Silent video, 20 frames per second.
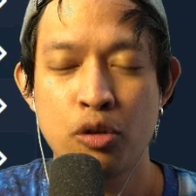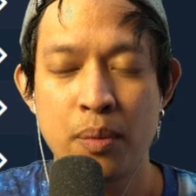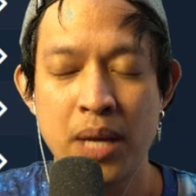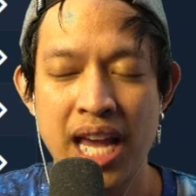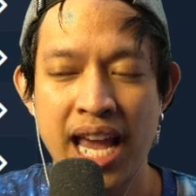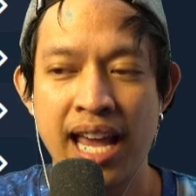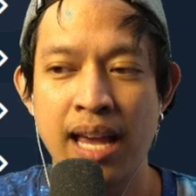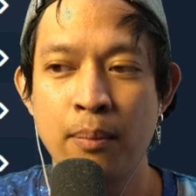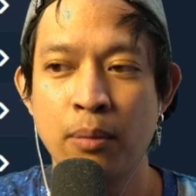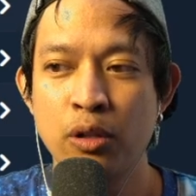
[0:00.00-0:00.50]

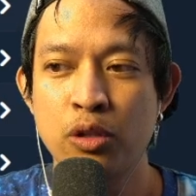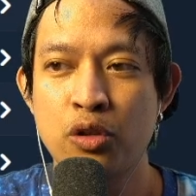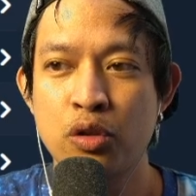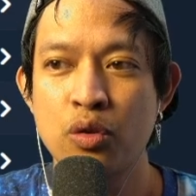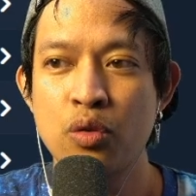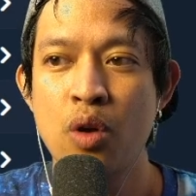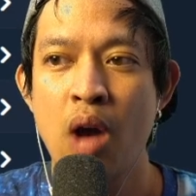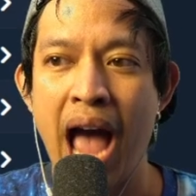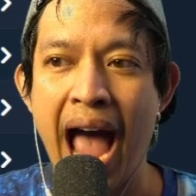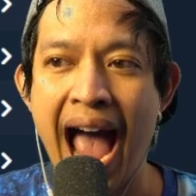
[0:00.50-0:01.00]
able
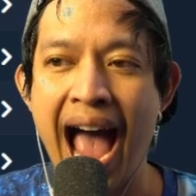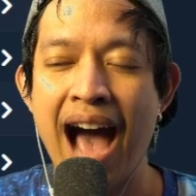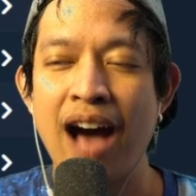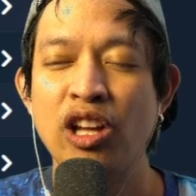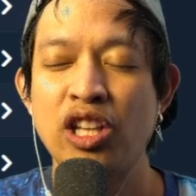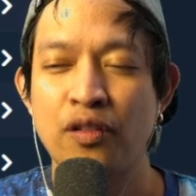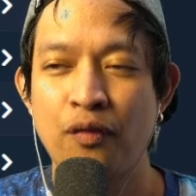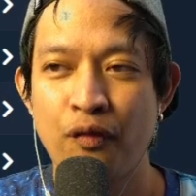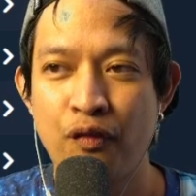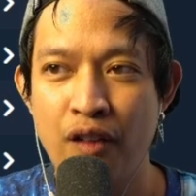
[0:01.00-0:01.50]
to
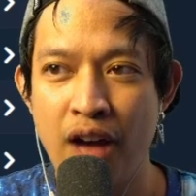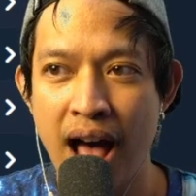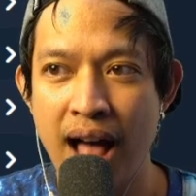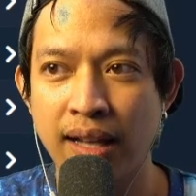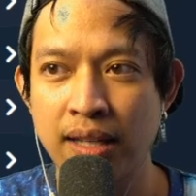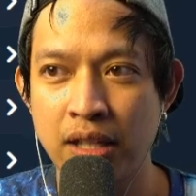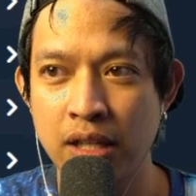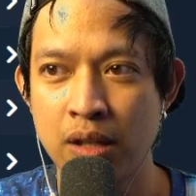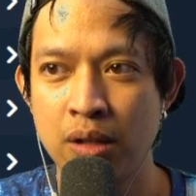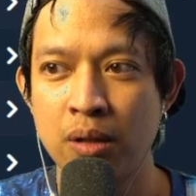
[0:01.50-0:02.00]

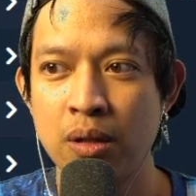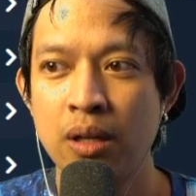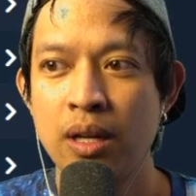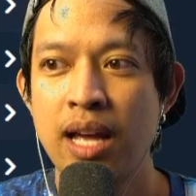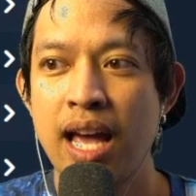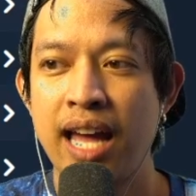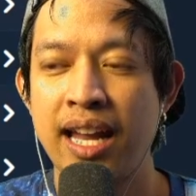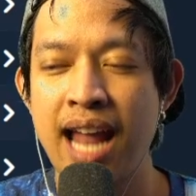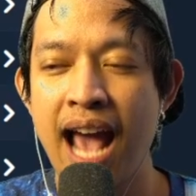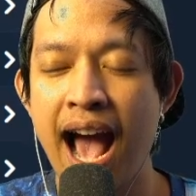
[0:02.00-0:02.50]
outvalue
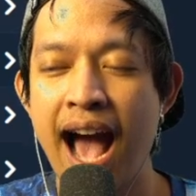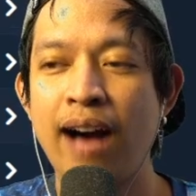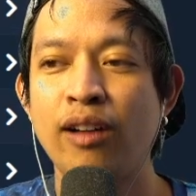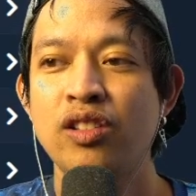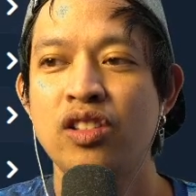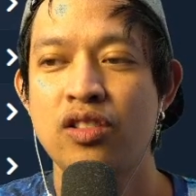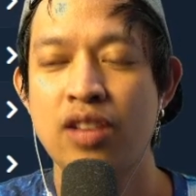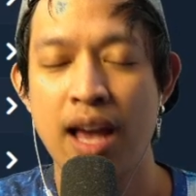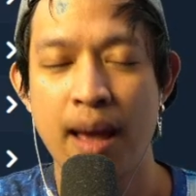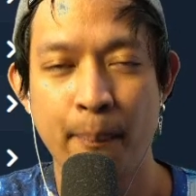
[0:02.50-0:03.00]
and
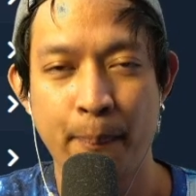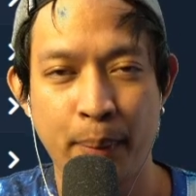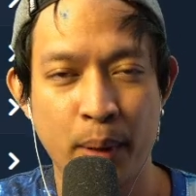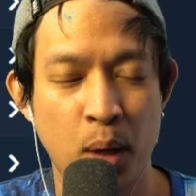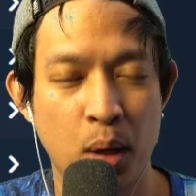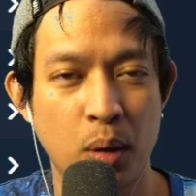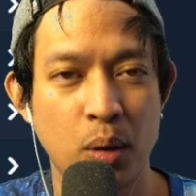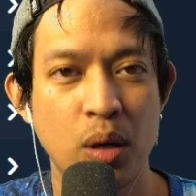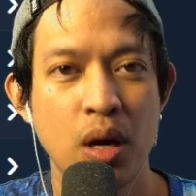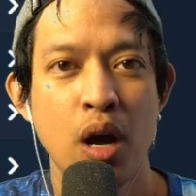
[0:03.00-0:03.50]

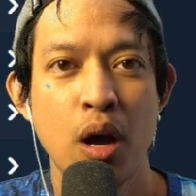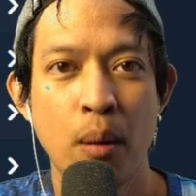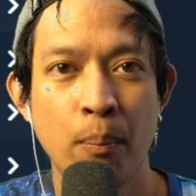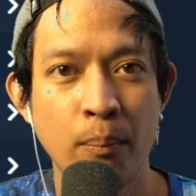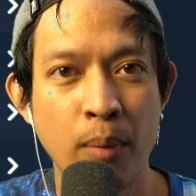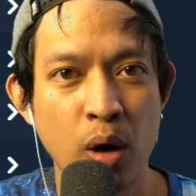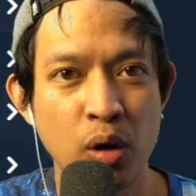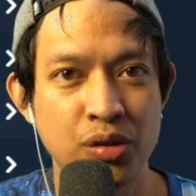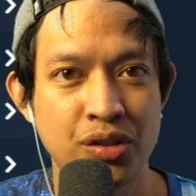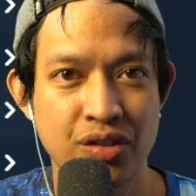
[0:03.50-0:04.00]
out-tempo
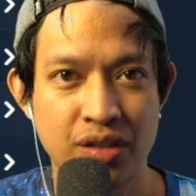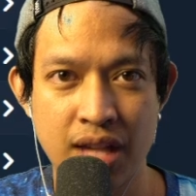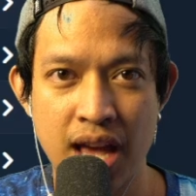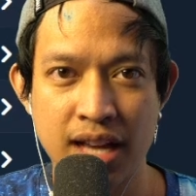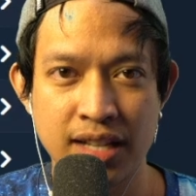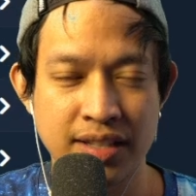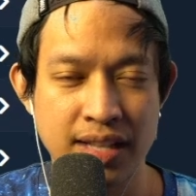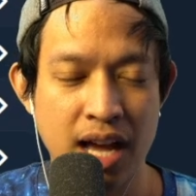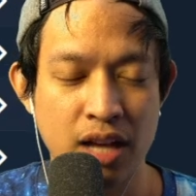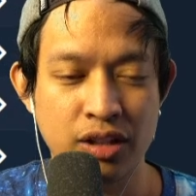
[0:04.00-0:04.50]
most
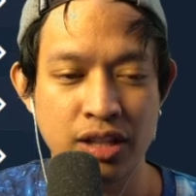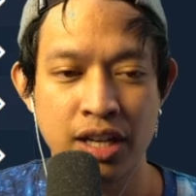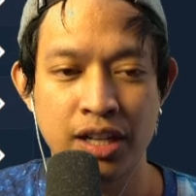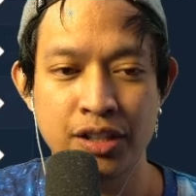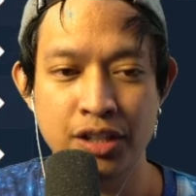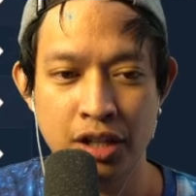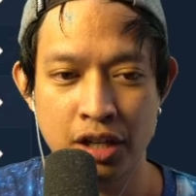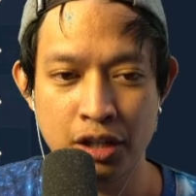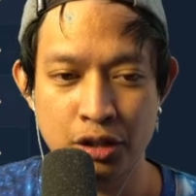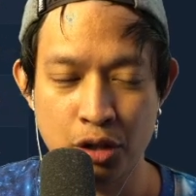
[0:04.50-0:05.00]
decks out there
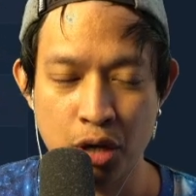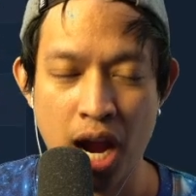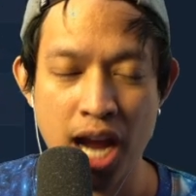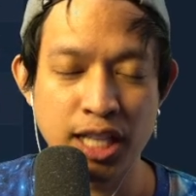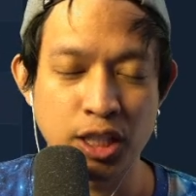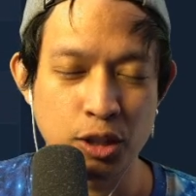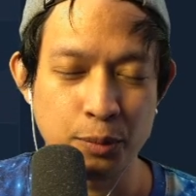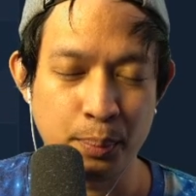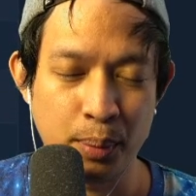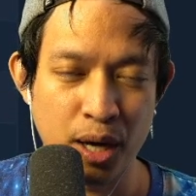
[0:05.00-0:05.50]
that are trying
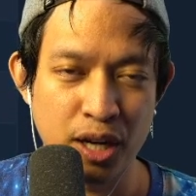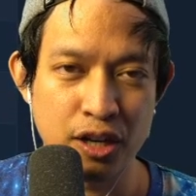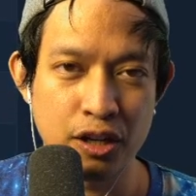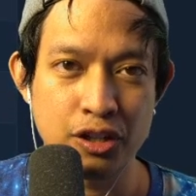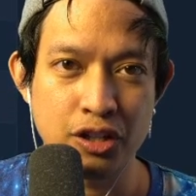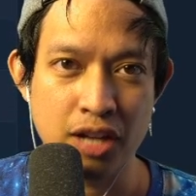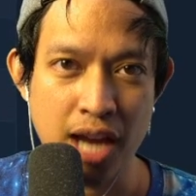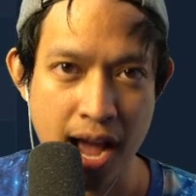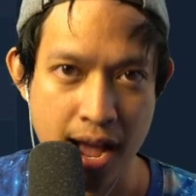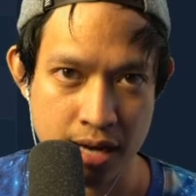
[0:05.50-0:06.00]
to punish
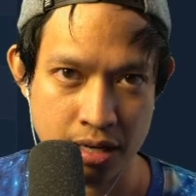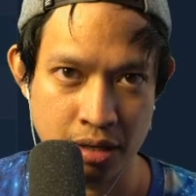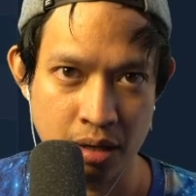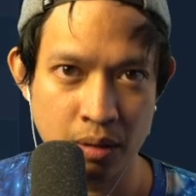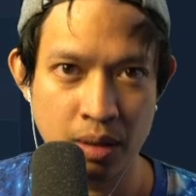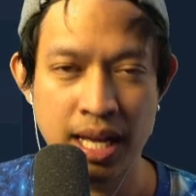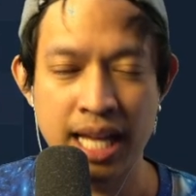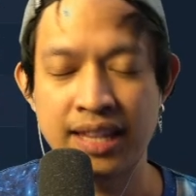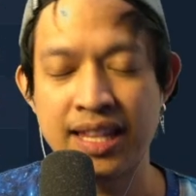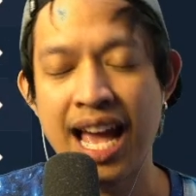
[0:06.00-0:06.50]
aggro.
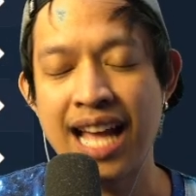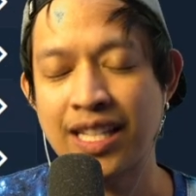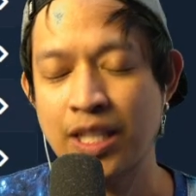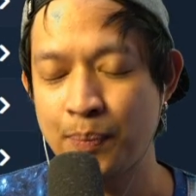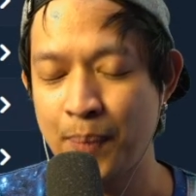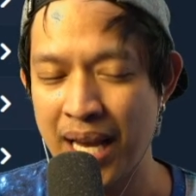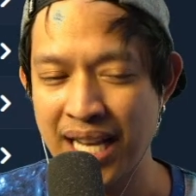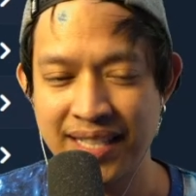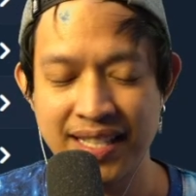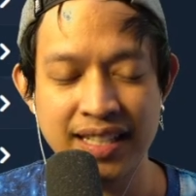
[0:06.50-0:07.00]
And that's
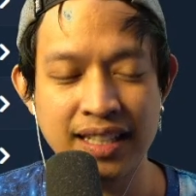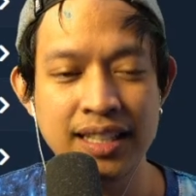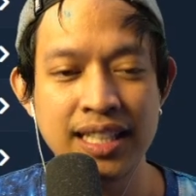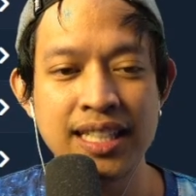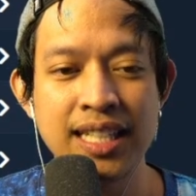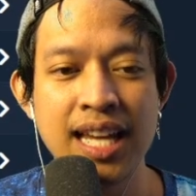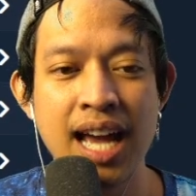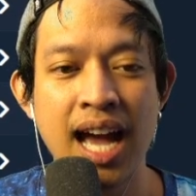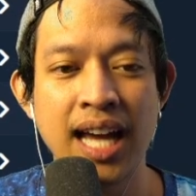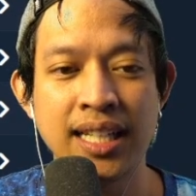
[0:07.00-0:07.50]
basically
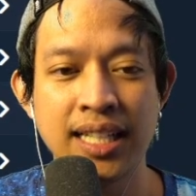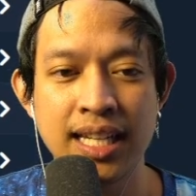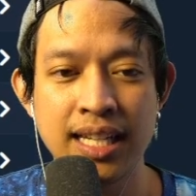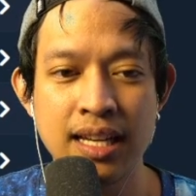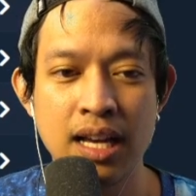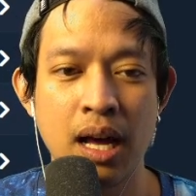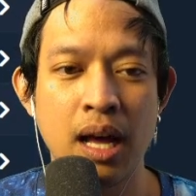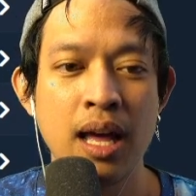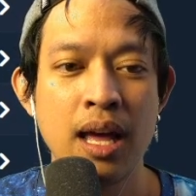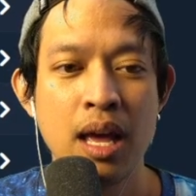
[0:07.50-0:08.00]
the
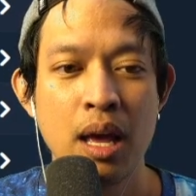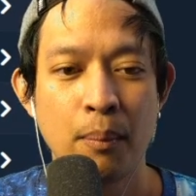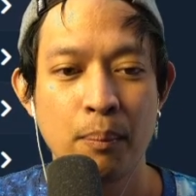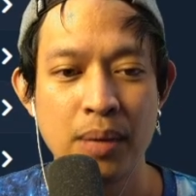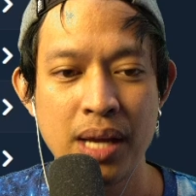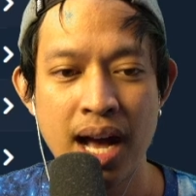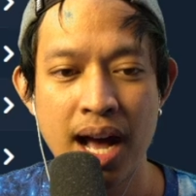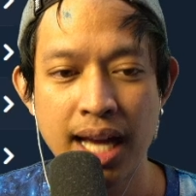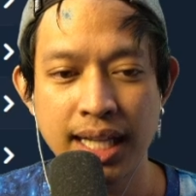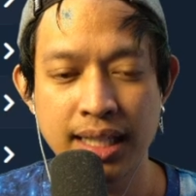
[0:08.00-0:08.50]
idea
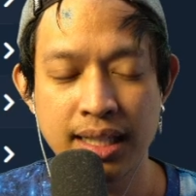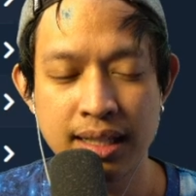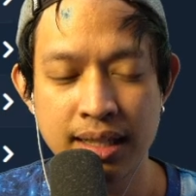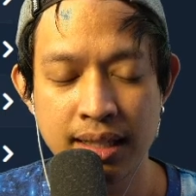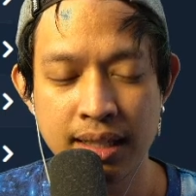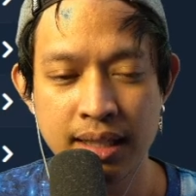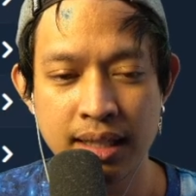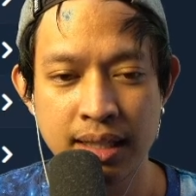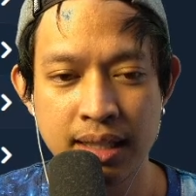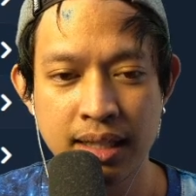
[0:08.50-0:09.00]
behind
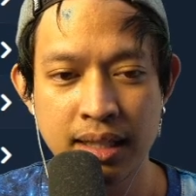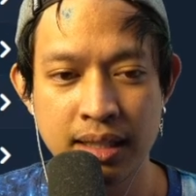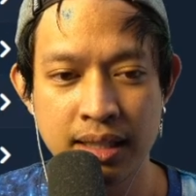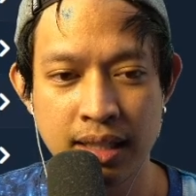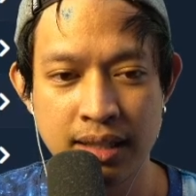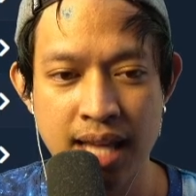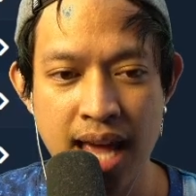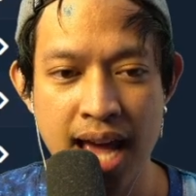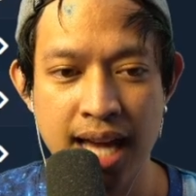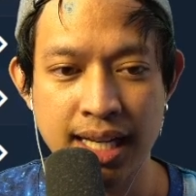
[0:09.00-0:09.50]
the
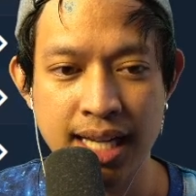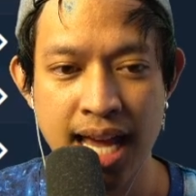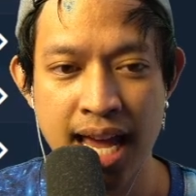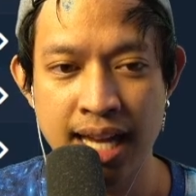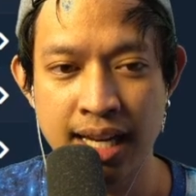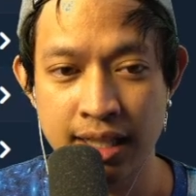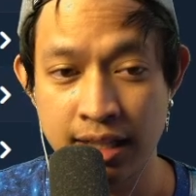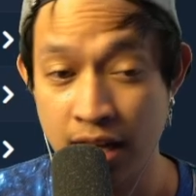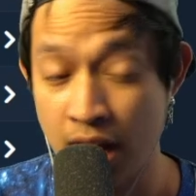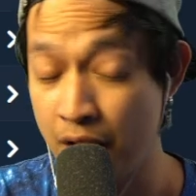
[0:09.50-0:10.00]
deck, and
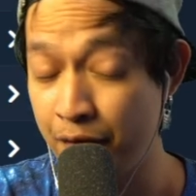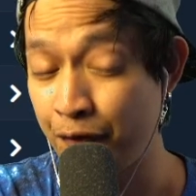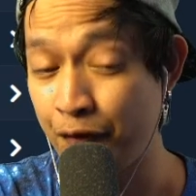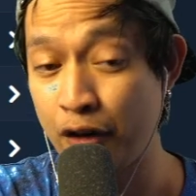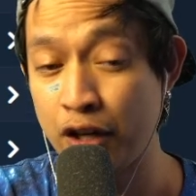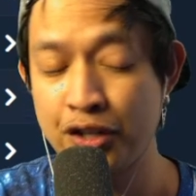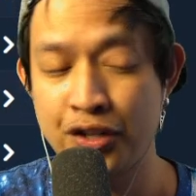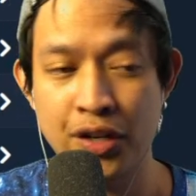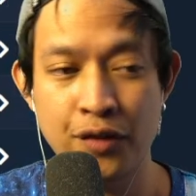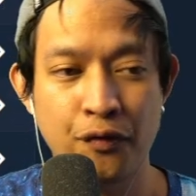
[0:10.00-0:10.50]
it got
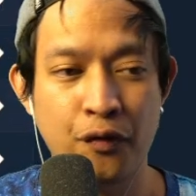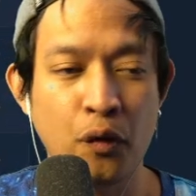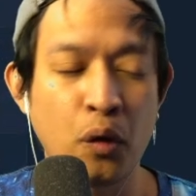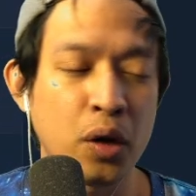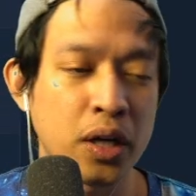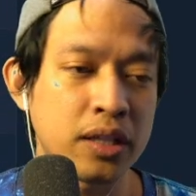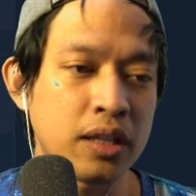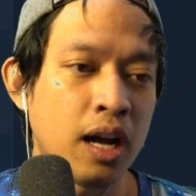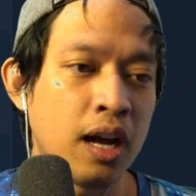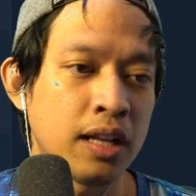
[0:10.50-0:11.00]
first and
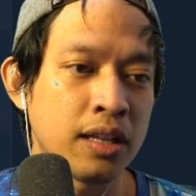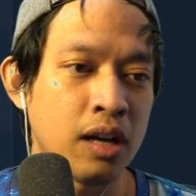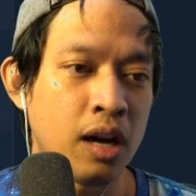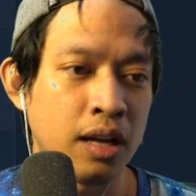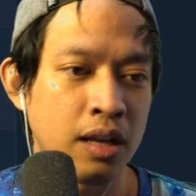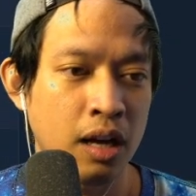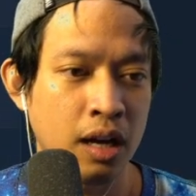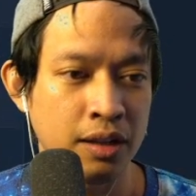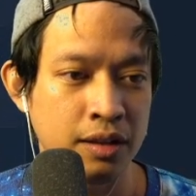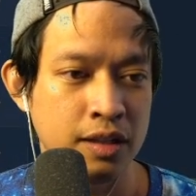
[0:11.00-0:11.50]
fourth
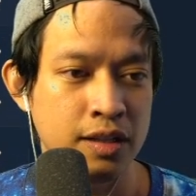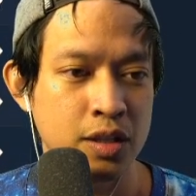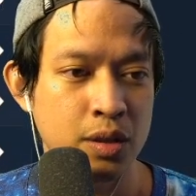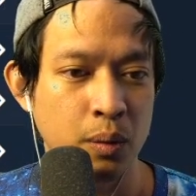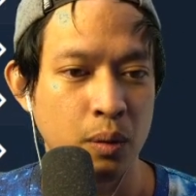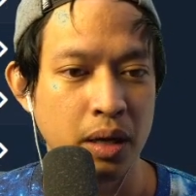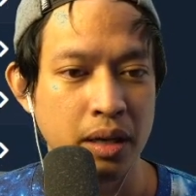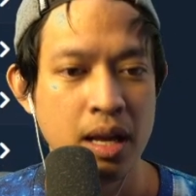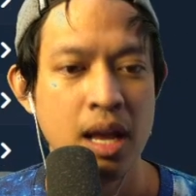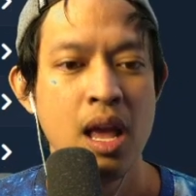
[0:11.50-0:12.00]
on this
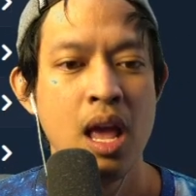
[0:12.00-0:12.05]
one.